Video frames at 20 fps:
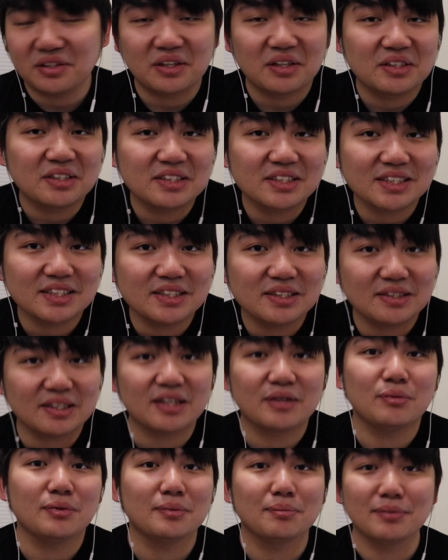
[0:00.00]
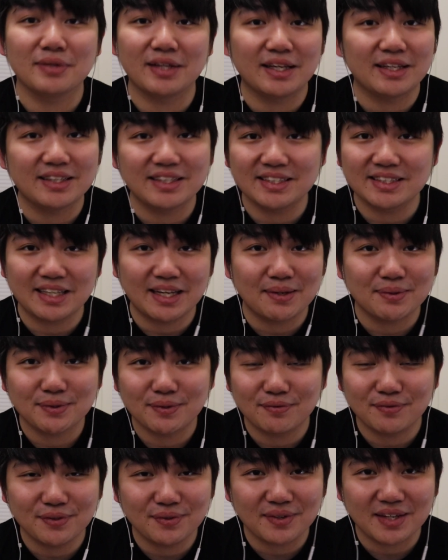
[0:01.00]
honestly, I would play these games
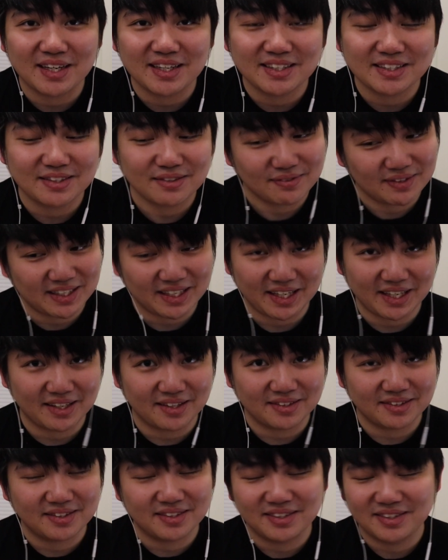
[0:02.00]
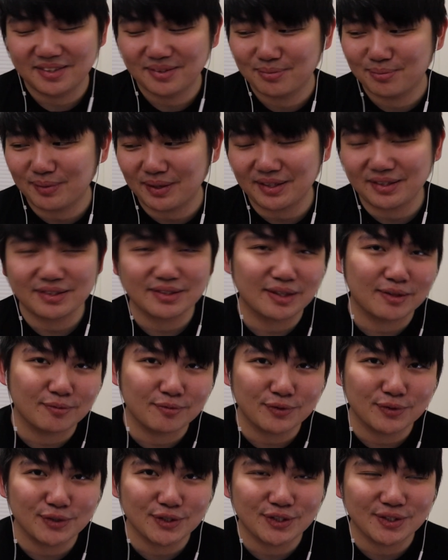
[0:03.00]
with you guys if I can, but
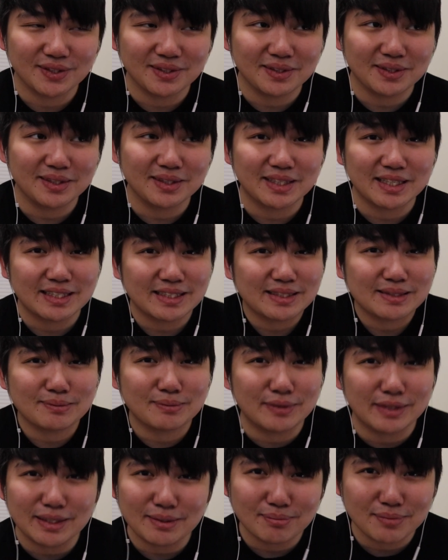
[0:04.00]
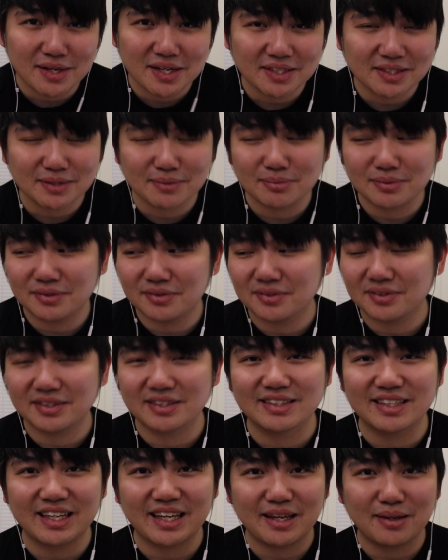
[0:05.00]
unfortunately that's impossible
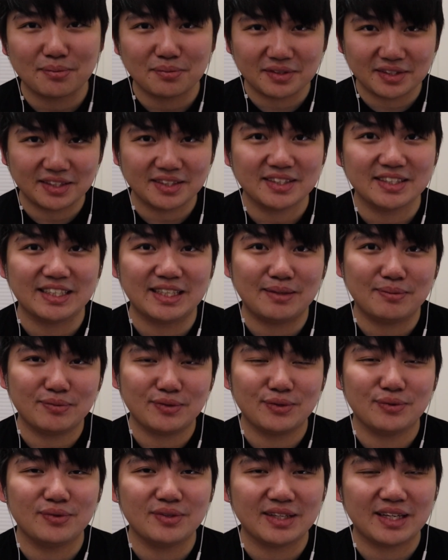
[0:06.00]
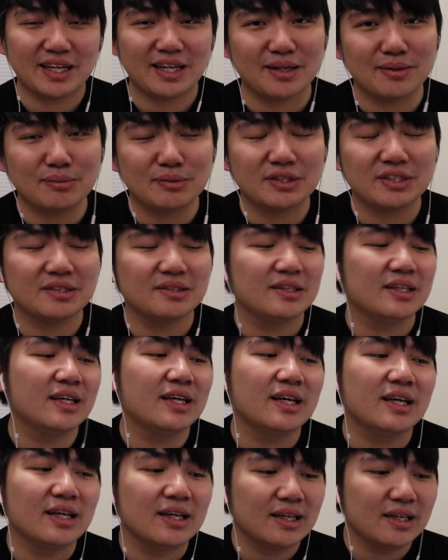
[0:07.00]
because I can't play this game through the camera.
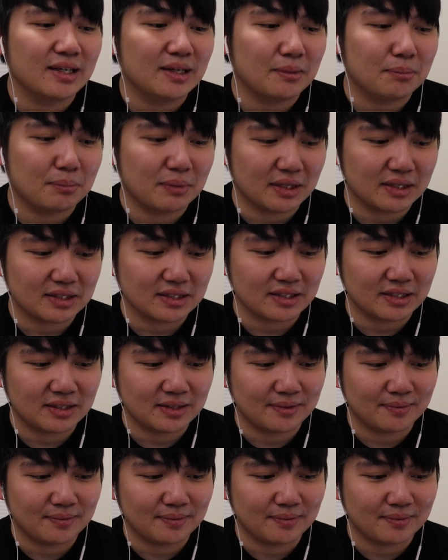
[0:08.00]
But